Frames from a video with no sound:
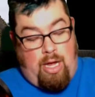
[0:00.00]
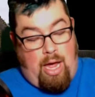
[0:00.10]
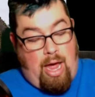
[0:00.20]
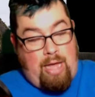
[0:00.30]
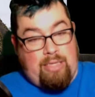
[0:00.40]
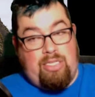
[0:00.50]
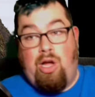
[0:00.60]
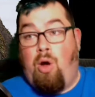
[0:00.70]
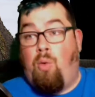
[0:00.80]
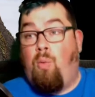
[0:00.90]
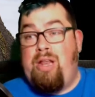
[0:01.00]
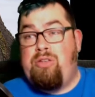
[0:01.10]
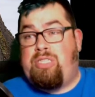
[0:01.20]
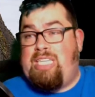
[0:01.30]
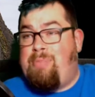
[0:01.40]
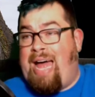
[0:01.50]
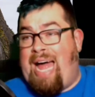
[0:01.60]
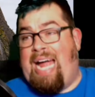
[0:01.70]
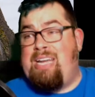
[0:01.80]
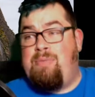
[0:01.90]
Uh, so what you see
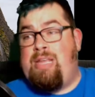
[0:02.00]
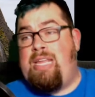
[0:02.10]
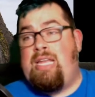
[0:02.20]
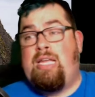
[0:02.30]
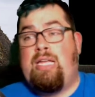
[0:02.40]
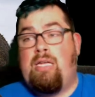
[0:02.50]
behind me,